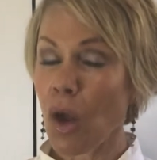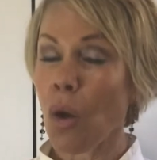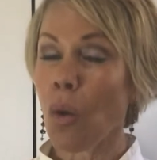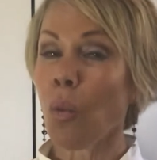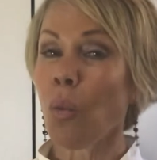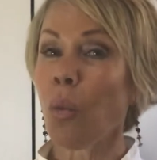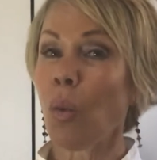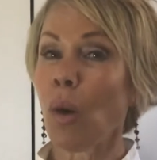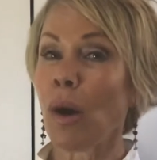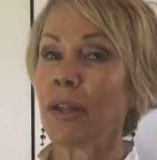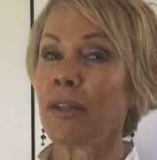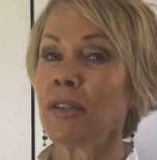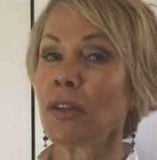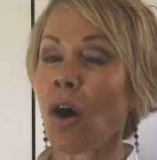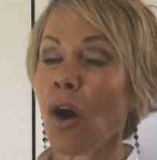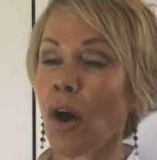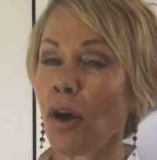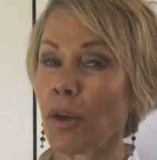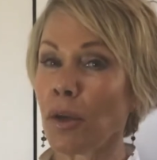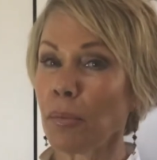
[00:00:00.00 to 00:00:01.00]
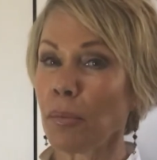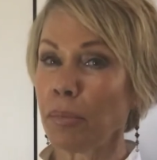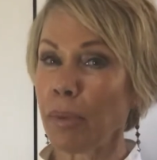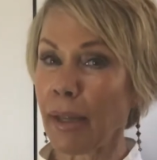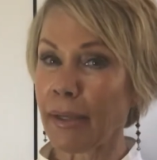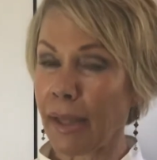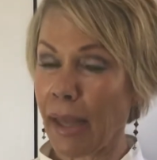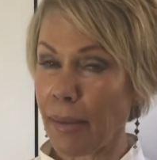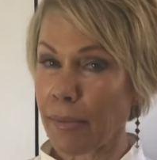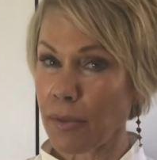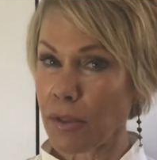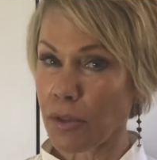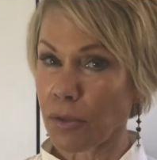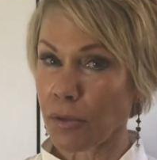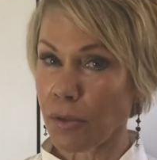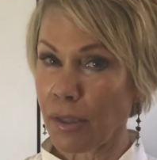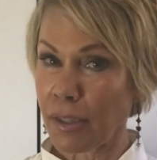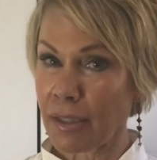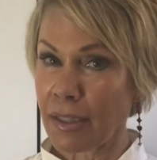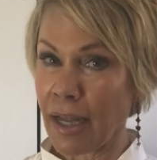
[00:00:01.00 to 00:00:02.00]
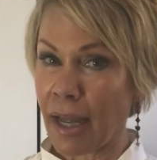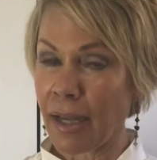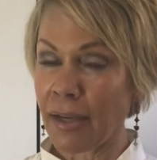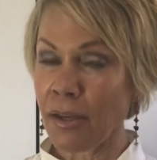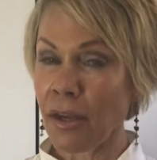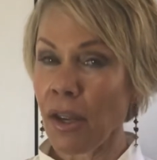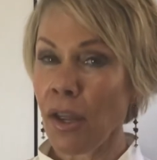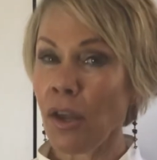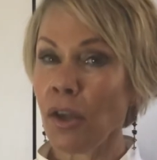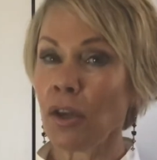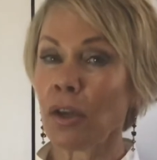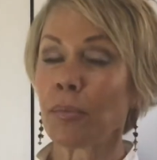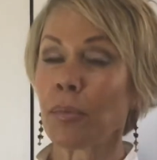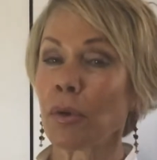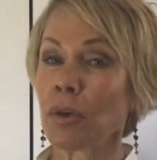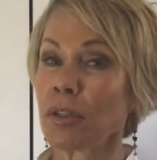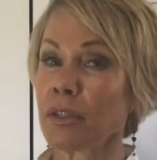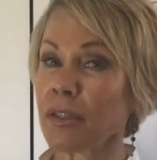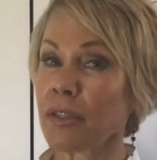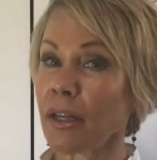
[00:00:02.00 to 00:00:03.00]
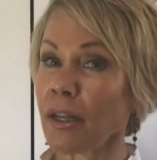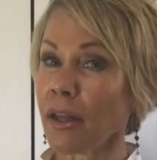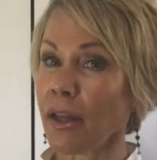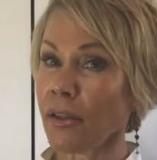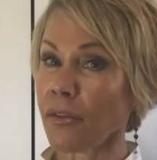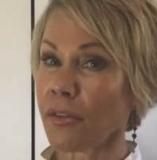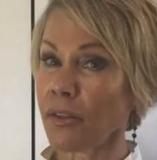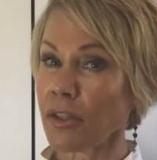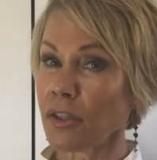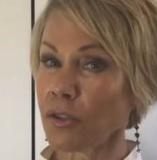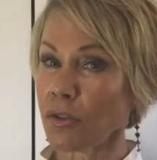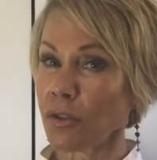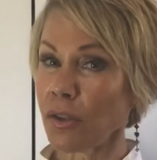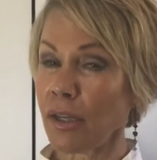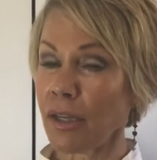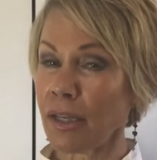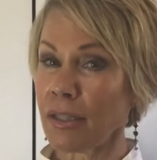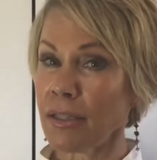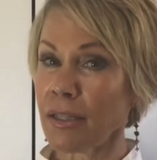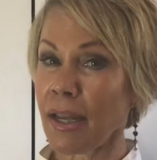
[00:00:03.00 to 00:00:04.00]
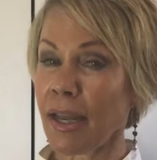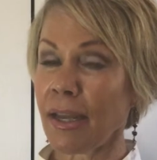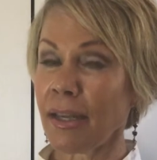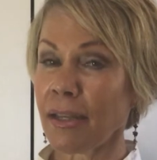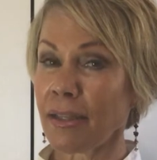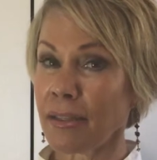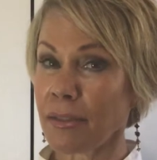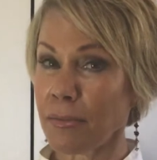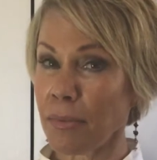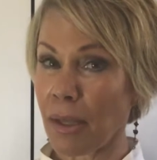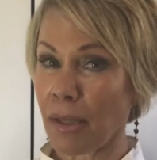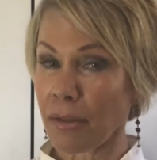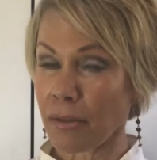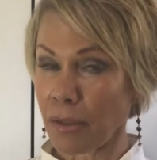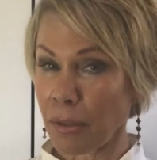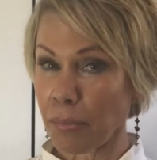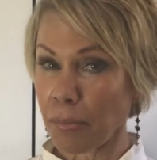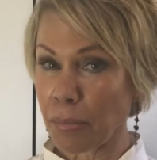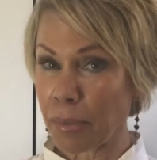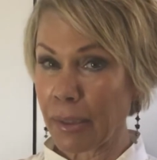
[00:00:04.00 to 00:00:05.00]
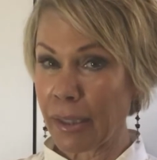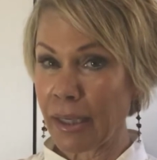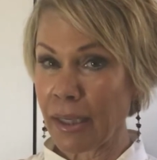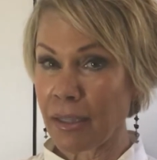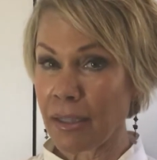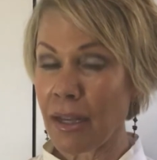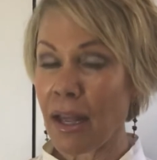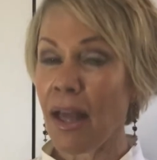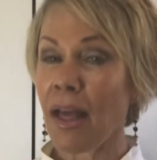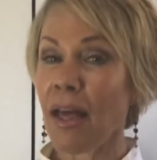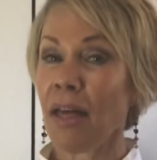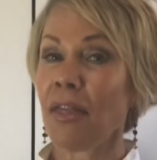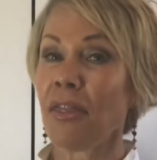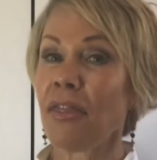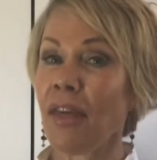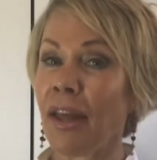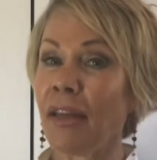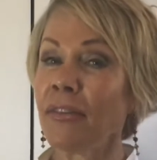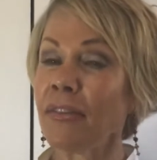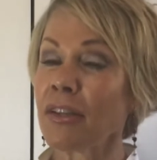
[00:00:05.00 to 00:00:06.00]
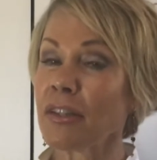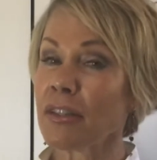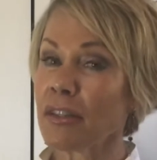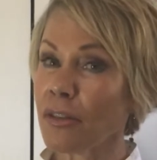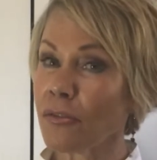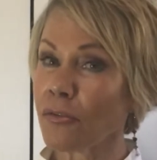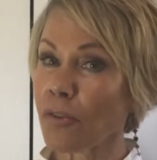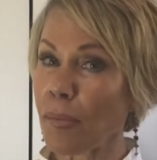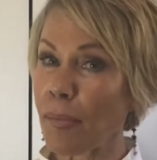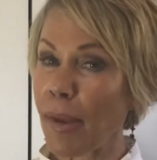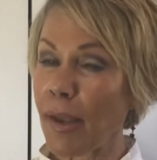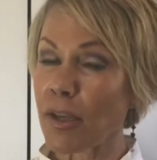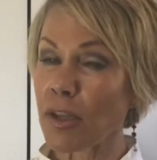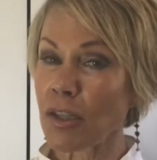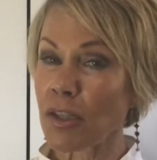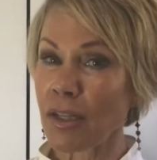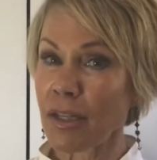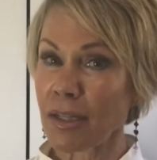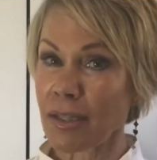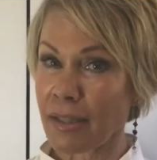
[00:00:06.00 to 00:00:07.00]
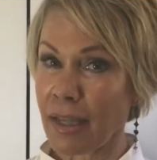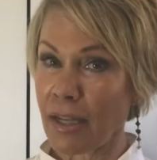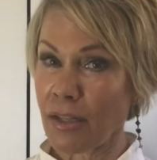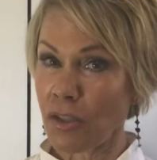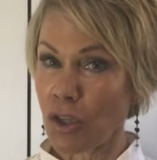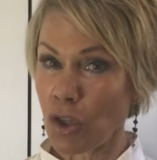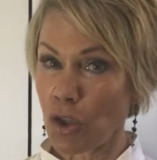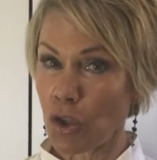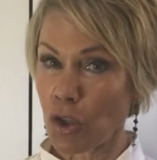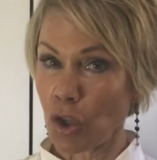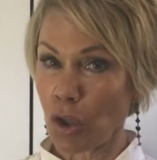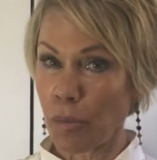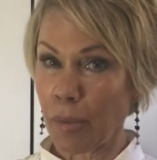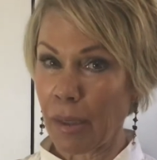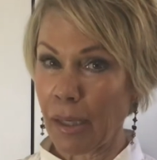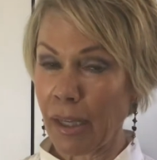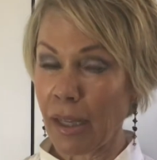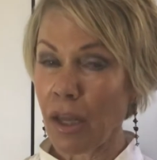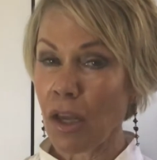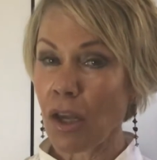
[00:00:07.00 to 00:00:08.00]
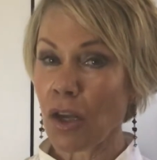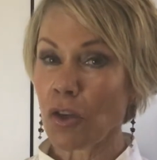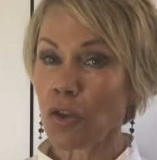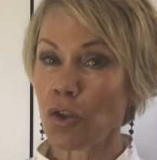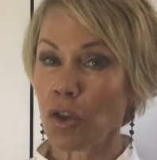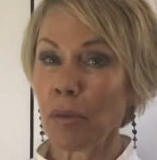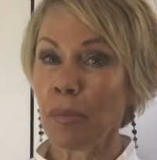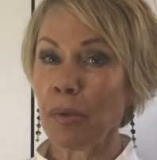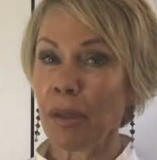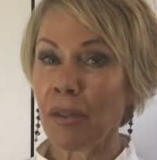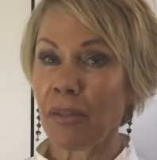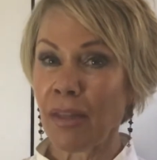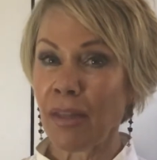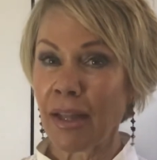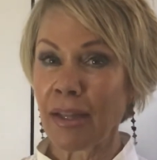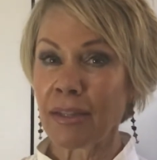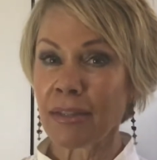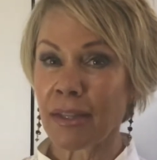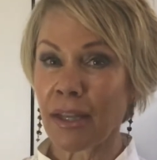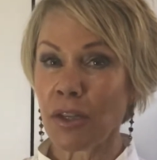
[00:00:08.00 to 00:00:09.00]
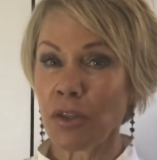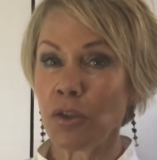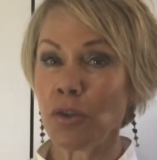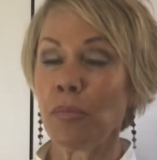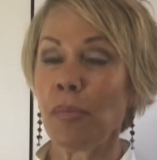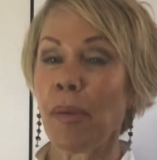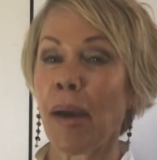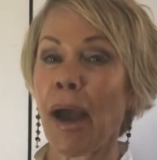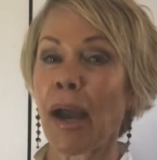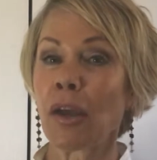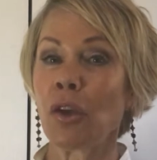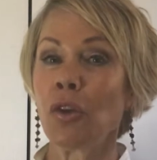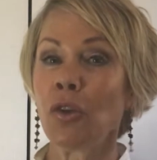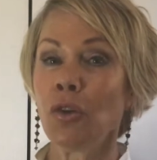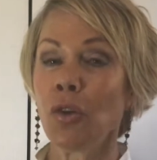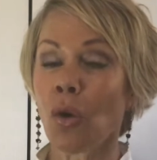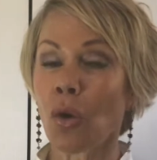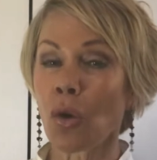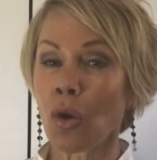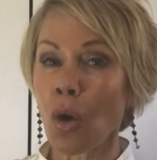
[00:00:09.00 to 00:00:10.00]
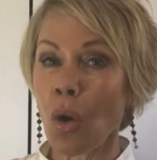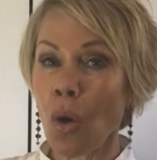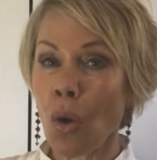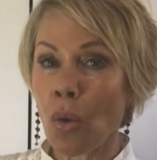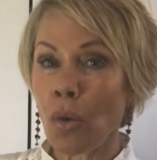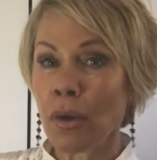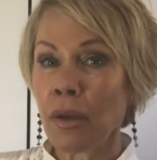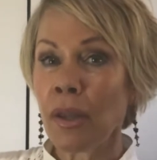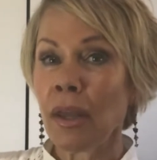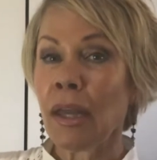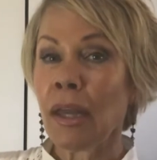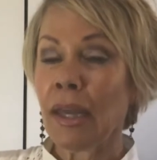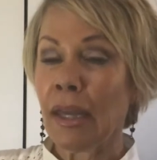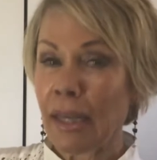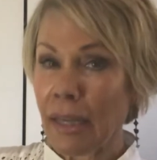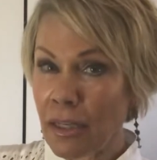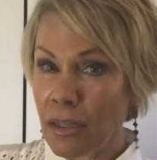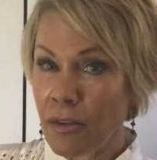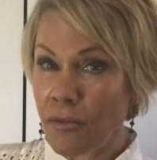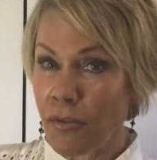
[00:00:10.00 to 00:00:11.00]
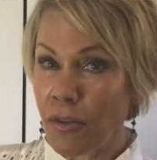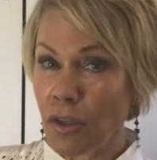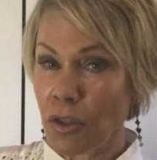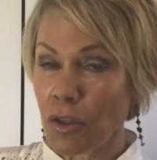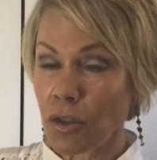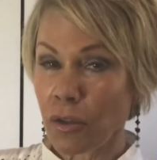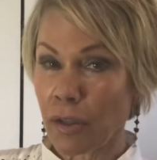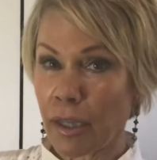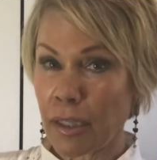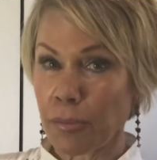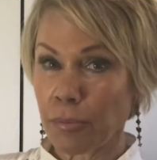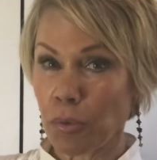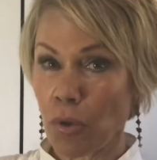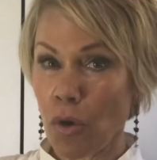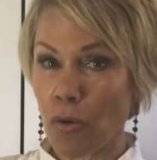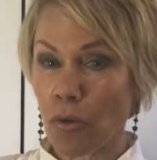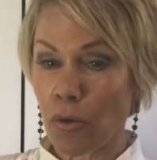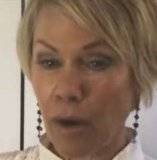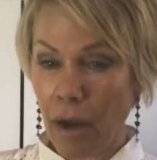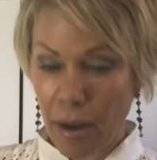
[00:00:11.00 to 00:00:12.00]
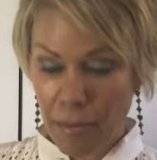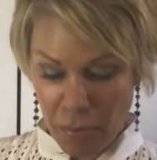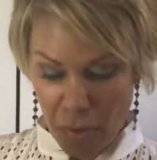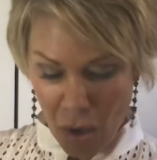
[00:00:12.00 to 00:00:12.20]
Once all your blood chemistry is done, your personal health history intake is, is, completed, then this information is sent to Germany. Germany then sends you back your own individualized program